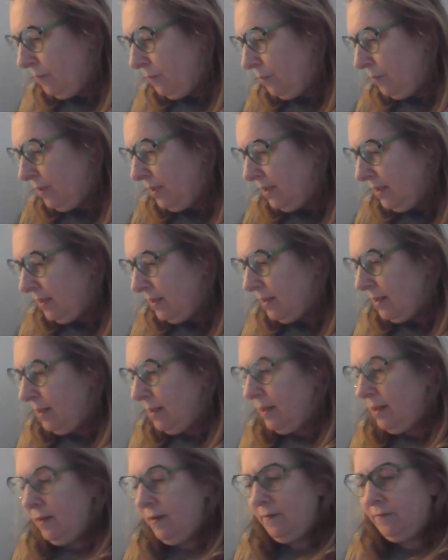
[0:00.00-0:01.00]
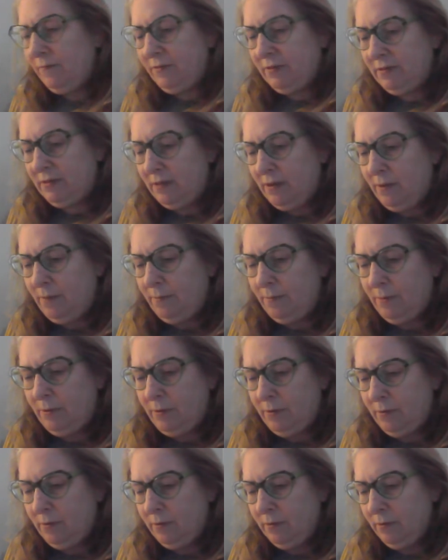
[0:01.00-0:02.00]
We have some
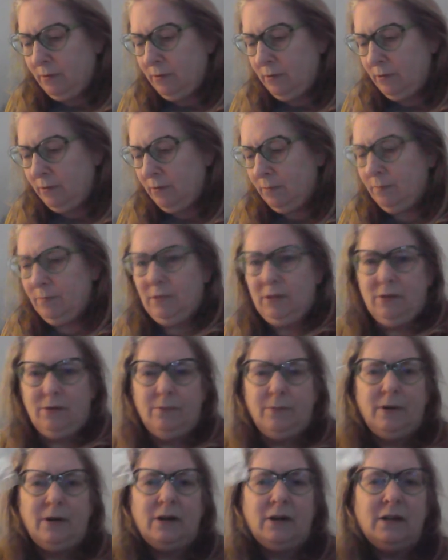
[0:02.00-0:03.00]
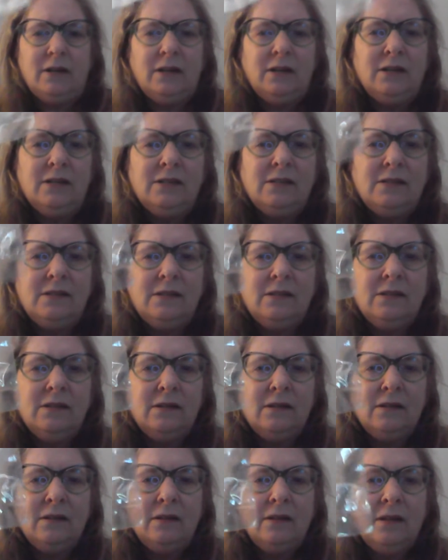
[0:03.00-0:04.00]
blue markers.
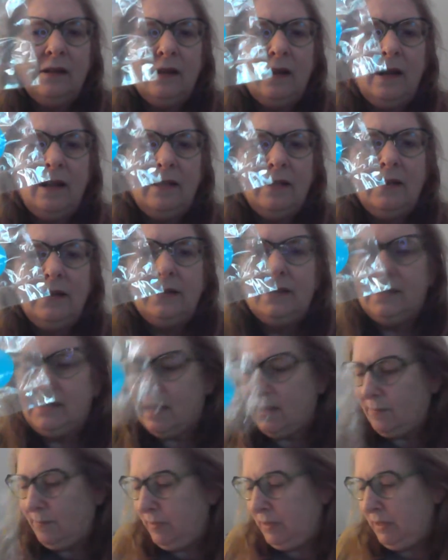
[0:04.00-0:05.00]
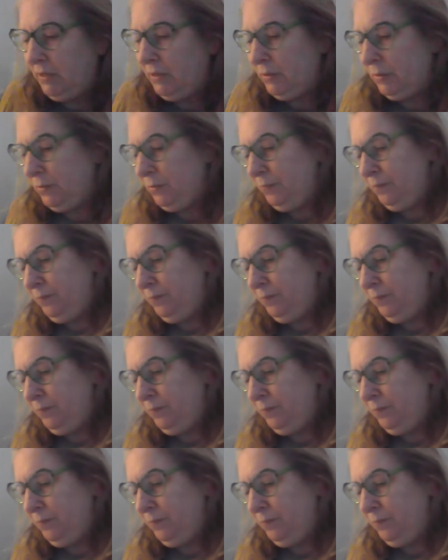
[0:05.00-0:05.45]
I like that blue.